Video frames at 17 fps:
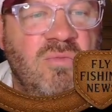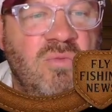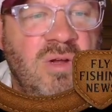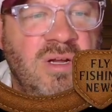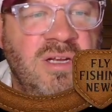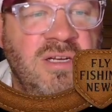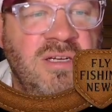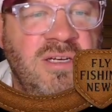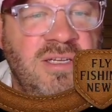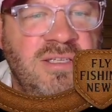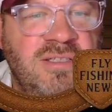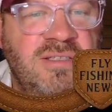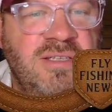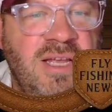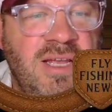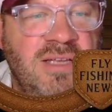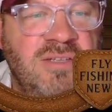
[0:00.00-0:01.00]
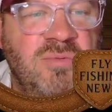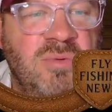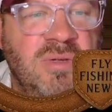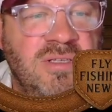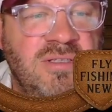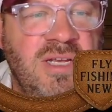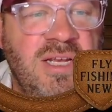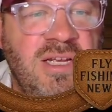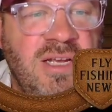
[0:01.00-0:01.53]
ruggedness, as
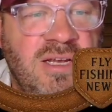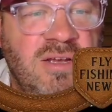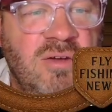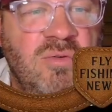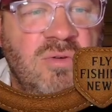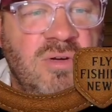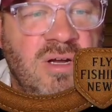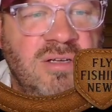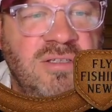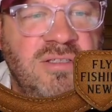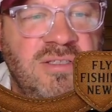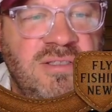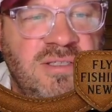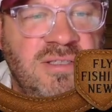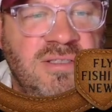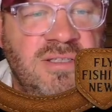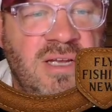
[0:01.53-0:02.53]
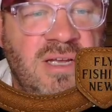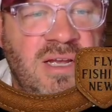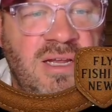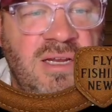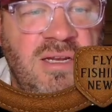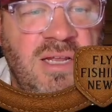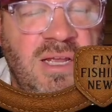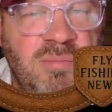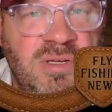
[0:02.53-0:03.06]
well as eco-conscious
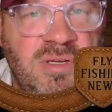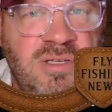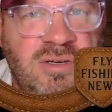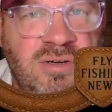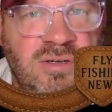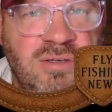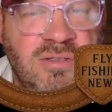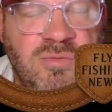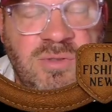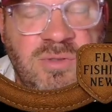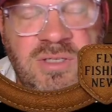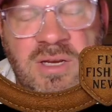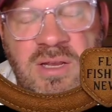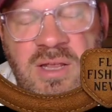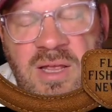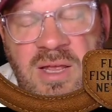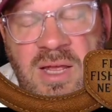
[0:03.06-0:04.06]
design and materials, which